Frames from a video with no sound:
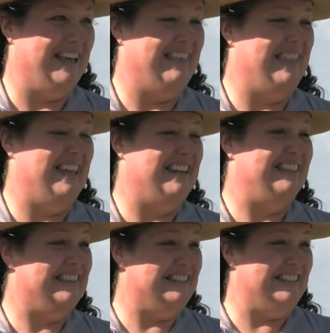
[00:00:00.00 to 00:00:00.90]
And then
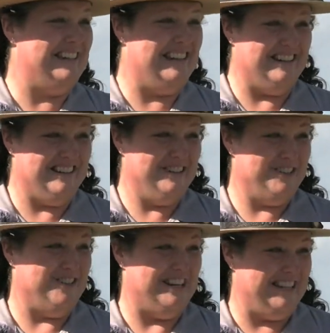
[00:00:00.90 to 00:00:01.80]
in this year,
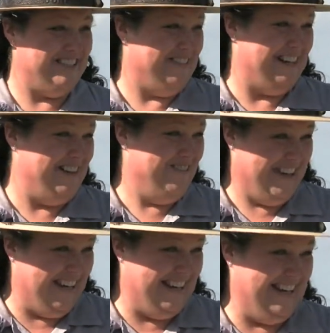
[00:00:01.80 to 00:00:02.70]

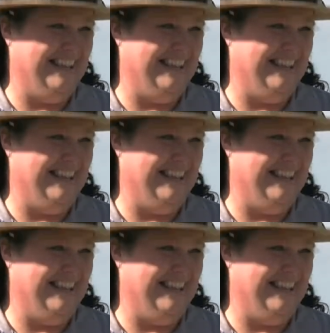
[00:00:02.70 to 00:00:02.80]
2021,